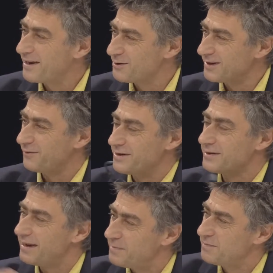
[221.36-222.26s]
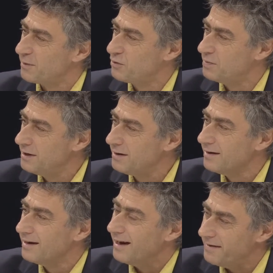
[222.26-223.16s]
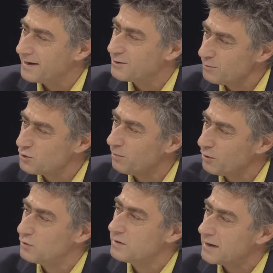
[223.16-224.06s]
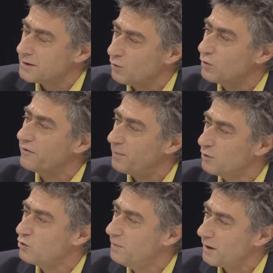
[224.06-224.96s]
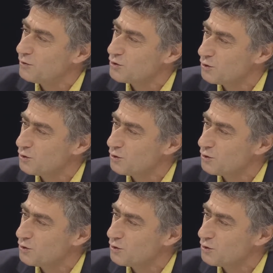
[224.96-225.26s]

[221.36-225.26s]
is beneficial for them. Jean-Louis Touraine, can you give me an